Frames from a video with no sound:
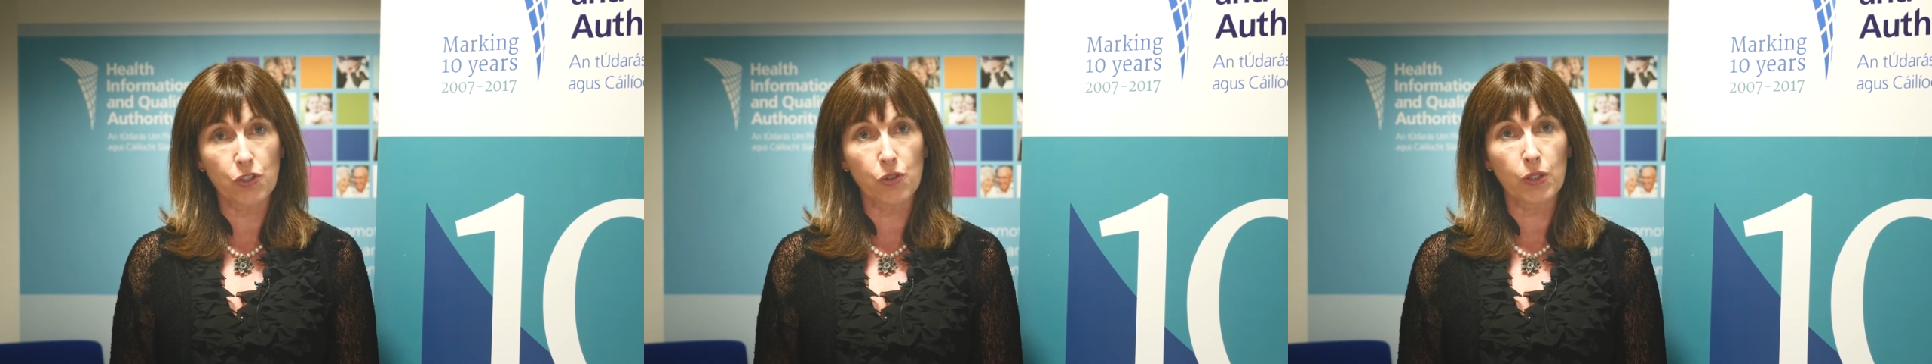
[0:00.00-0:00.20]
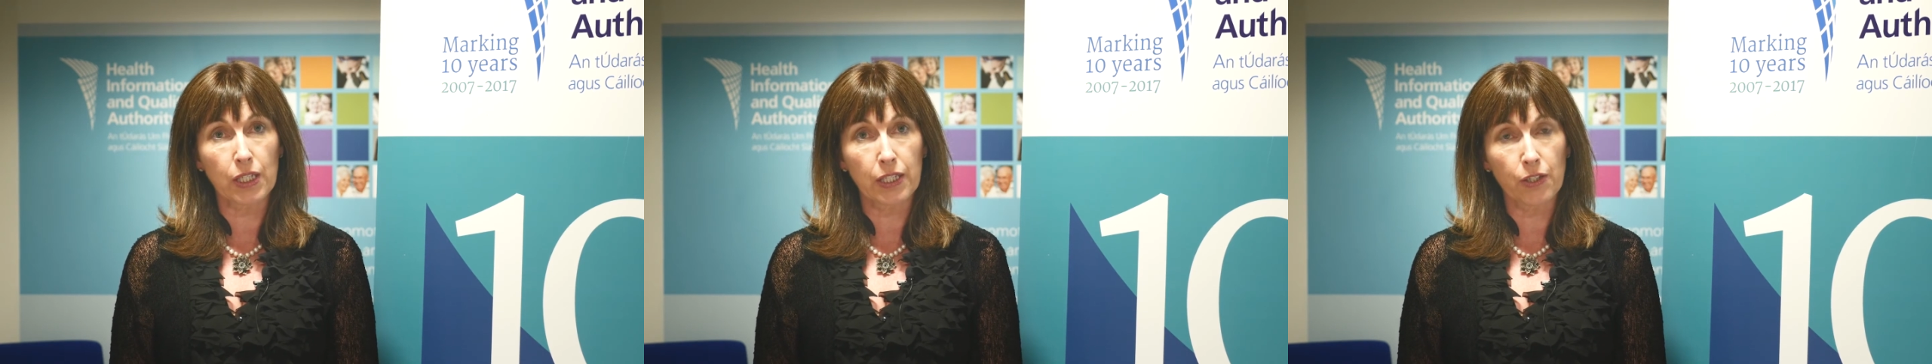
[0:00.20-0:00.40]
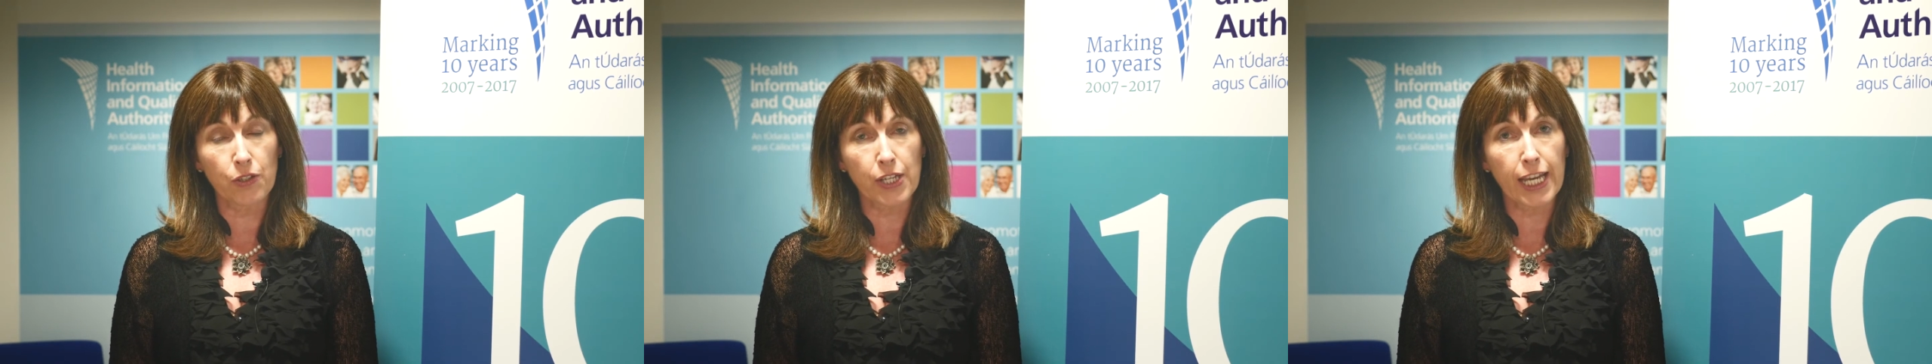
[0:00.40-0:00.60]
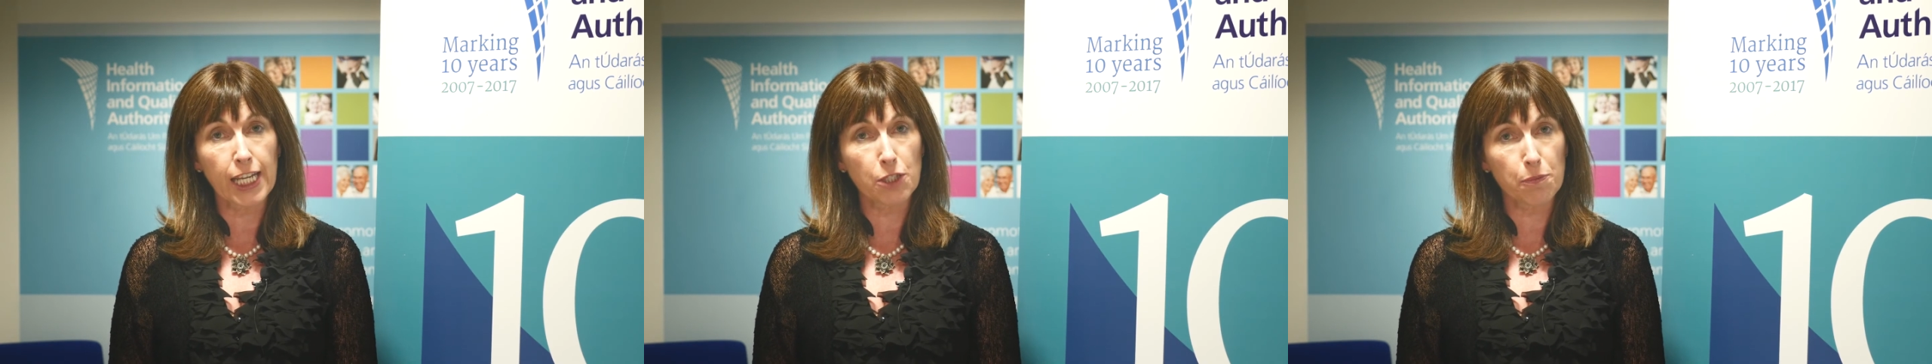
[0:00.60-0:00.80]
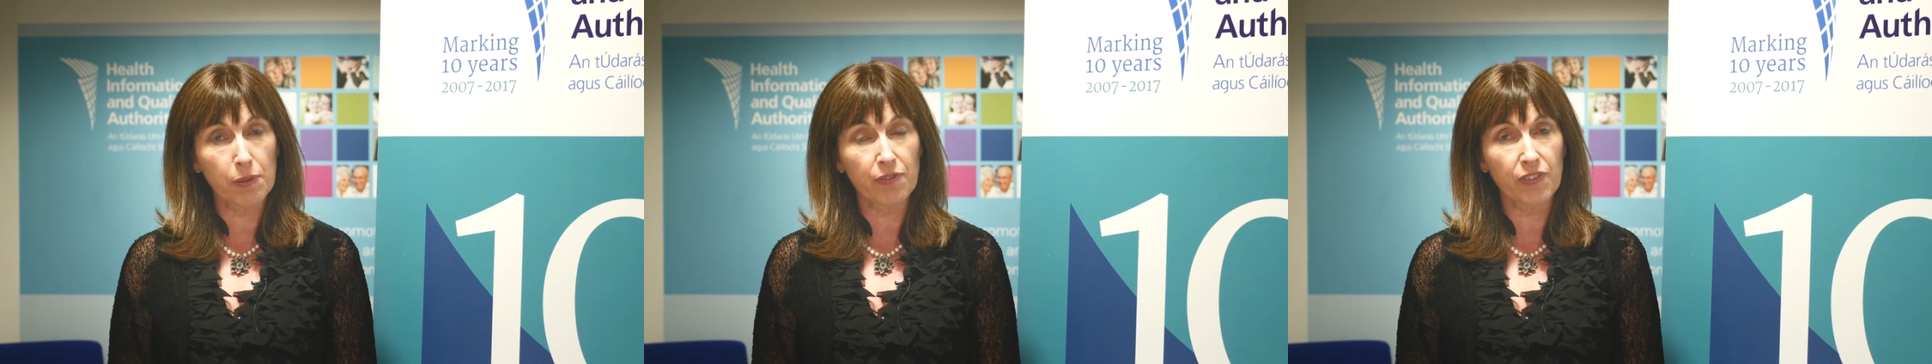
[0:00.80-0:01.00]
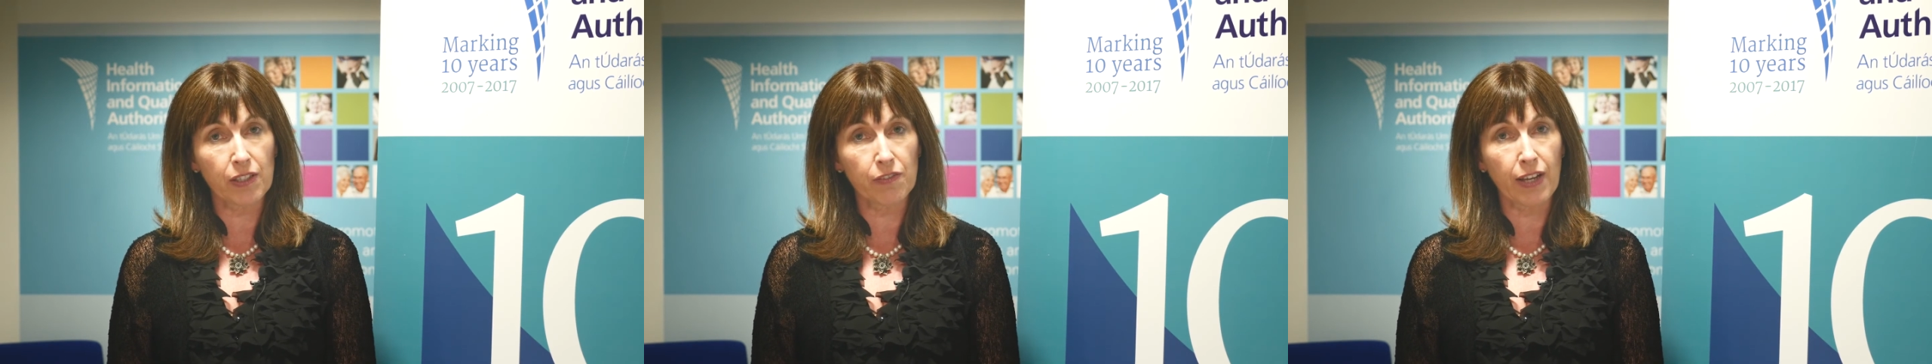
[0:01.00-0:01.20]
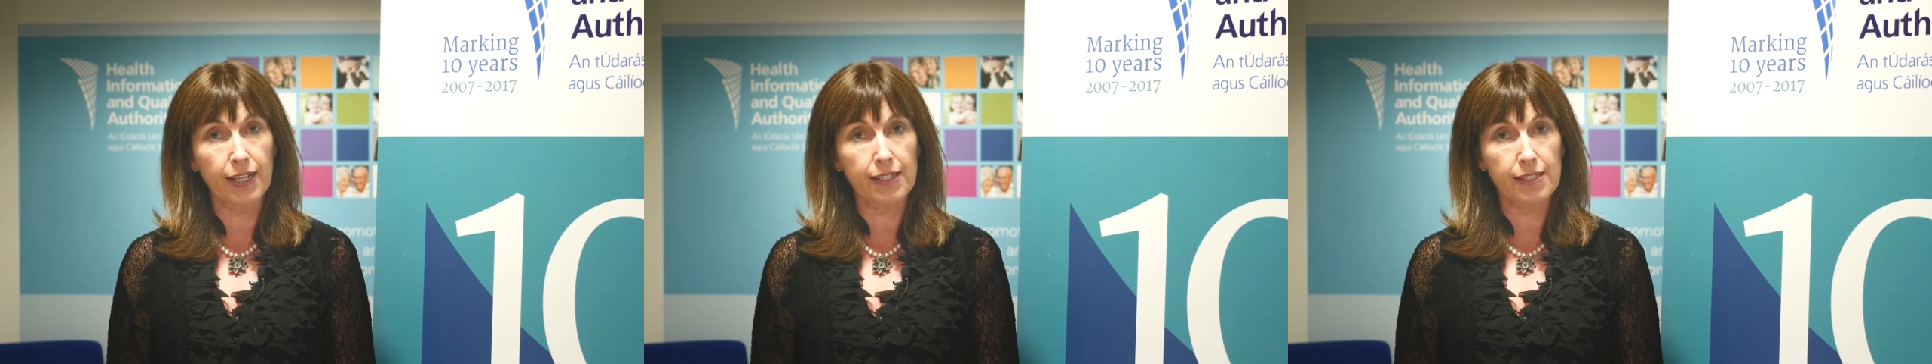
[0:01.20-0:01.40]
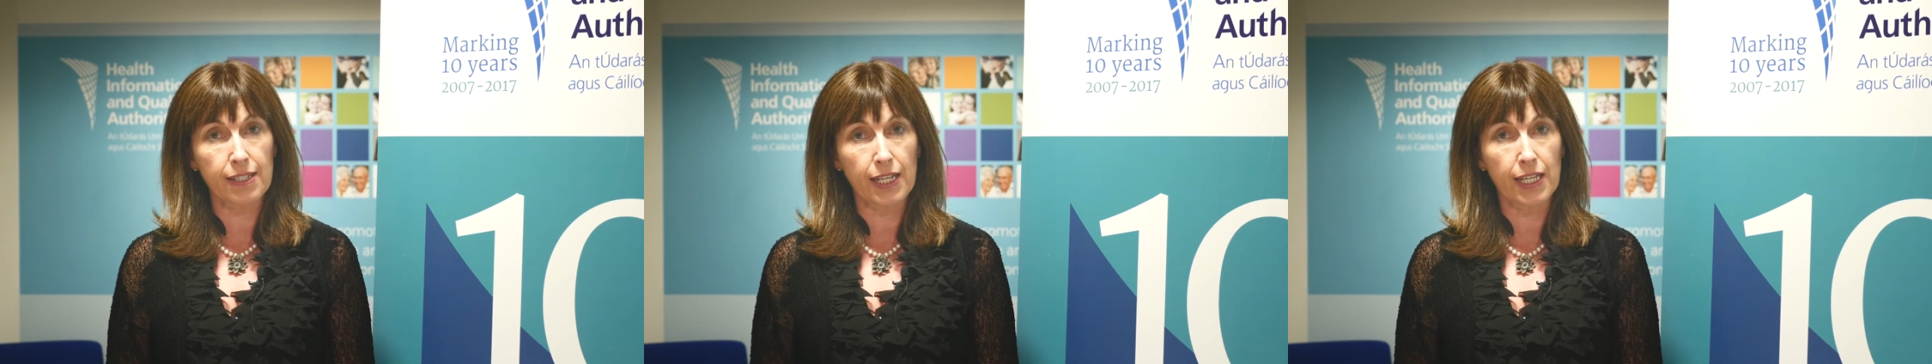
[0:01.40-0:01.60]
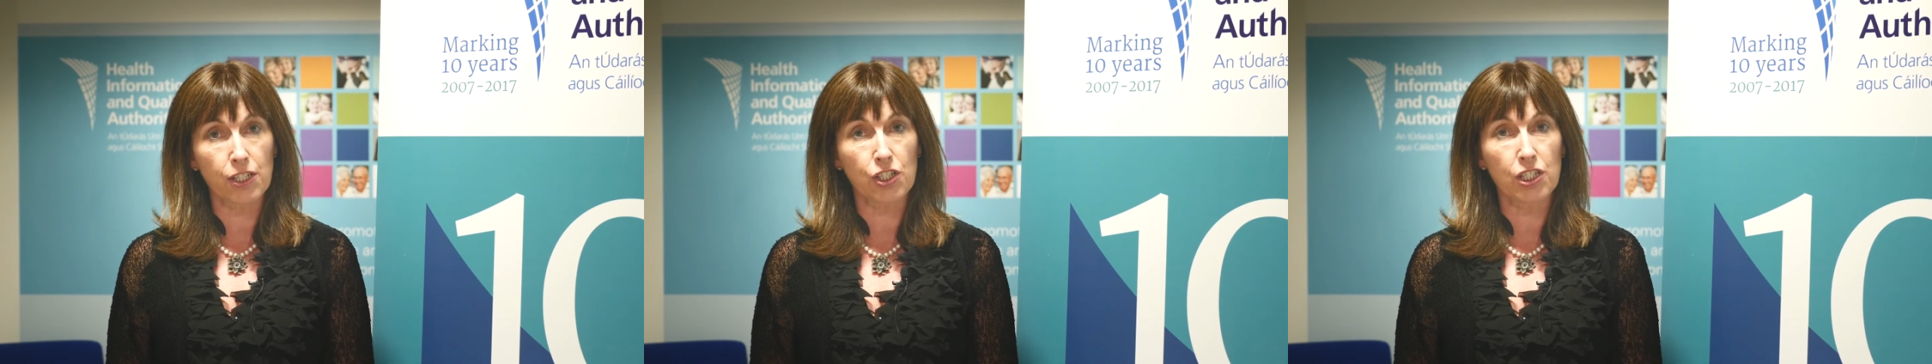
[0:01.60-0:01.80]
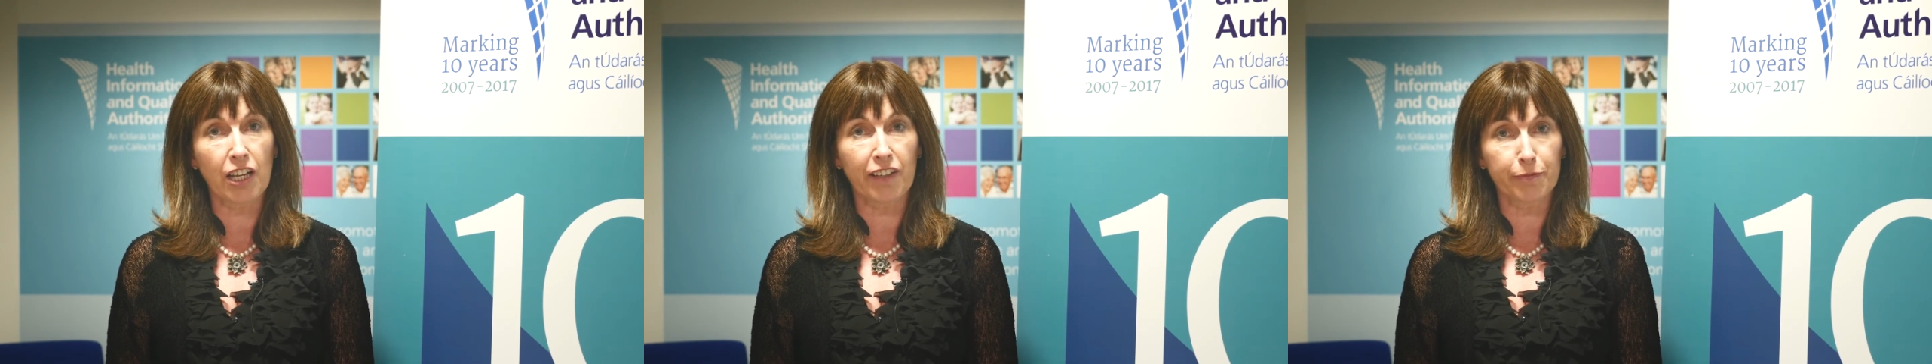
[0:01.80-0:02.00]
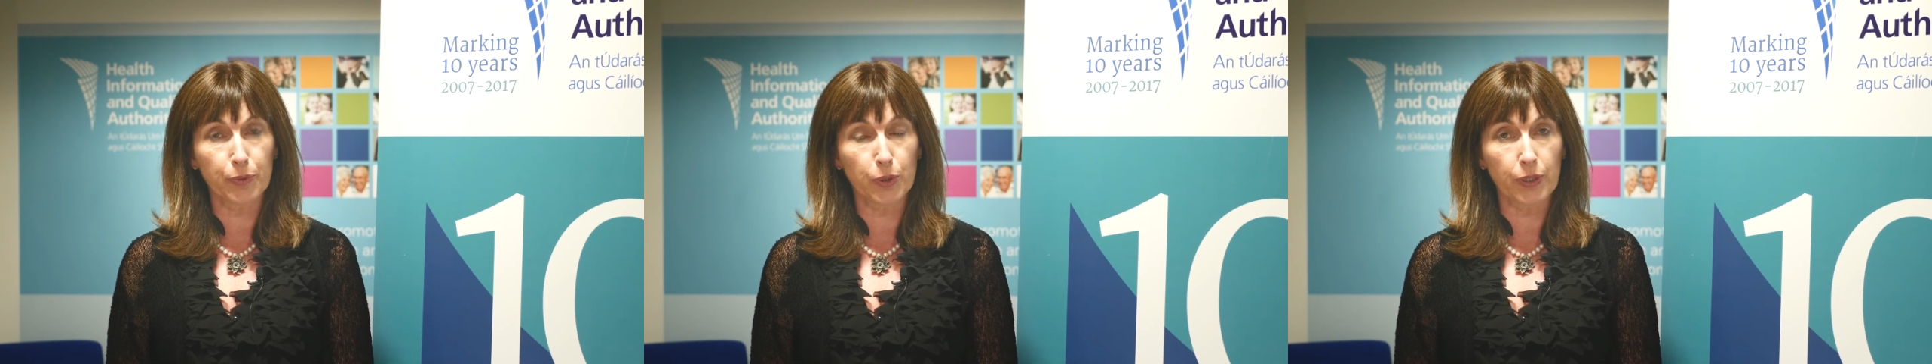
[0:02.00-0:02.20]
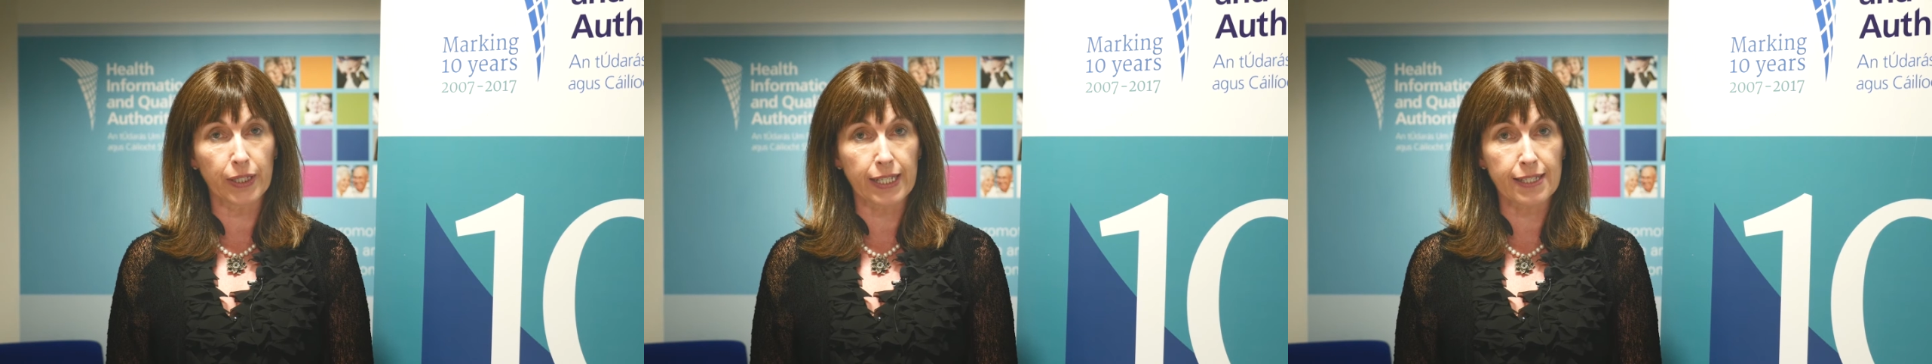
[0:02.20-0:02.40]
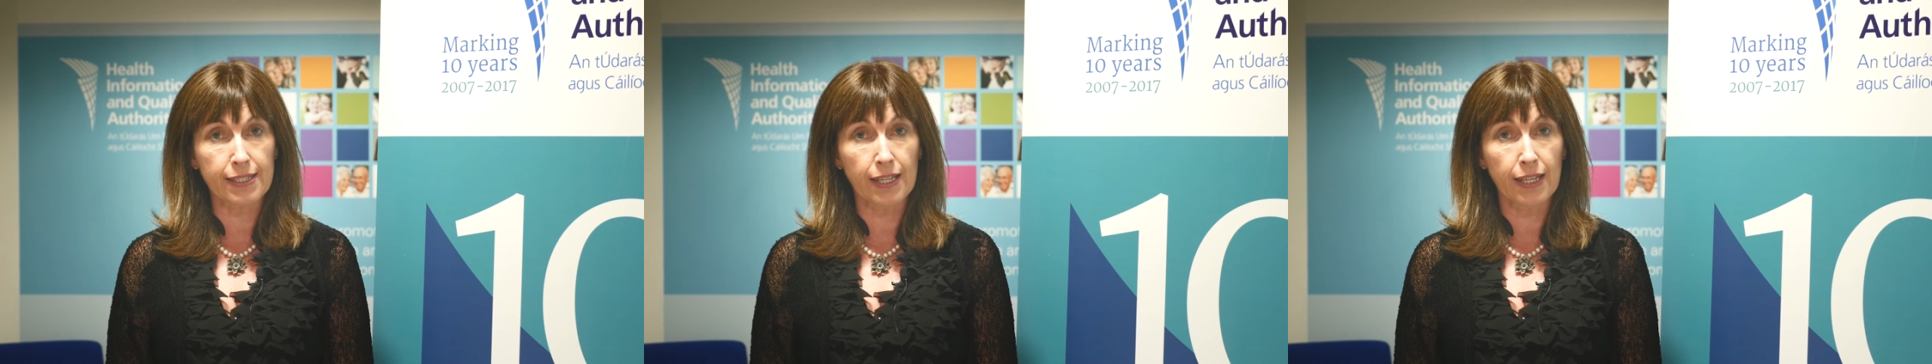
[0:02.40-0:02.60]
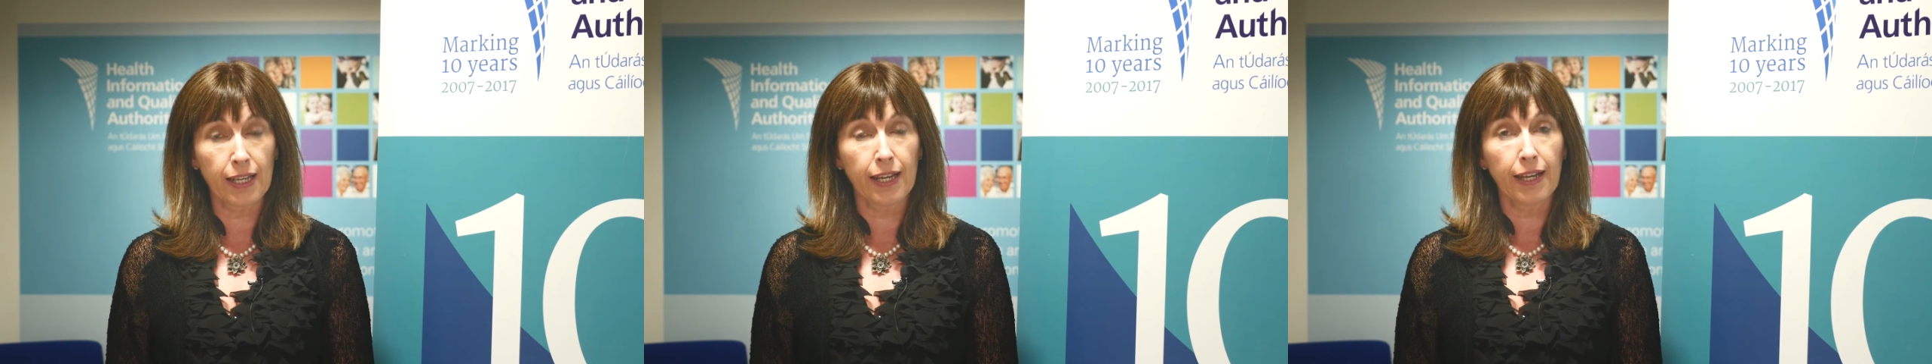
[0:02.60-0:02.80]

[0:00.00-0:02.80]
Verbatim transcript: to include HPV vaccination of boys,